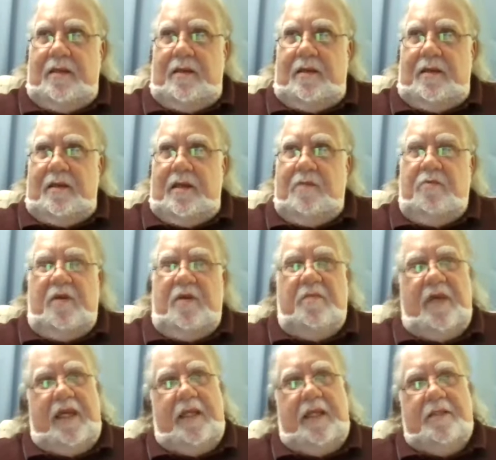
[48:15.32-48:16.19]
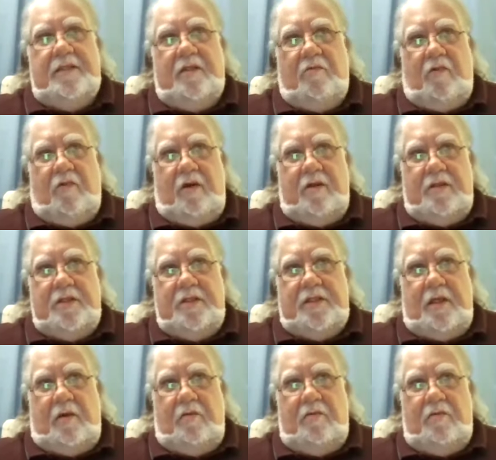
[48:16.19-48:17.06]
it remains the
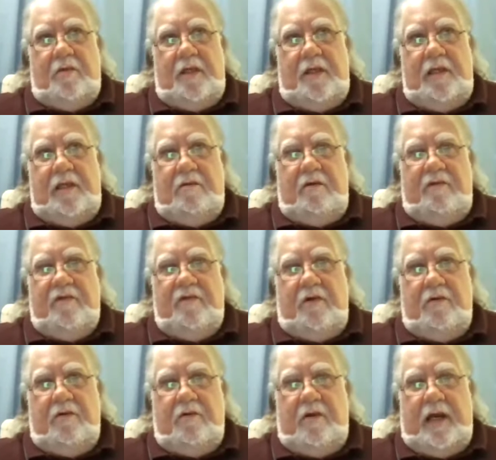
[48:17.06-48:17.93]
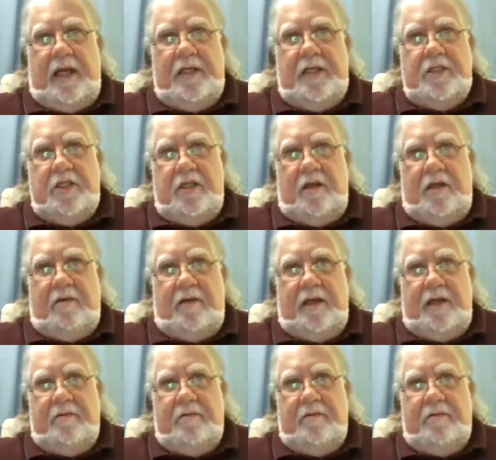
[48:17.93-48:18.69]
world's only UFO crash scenario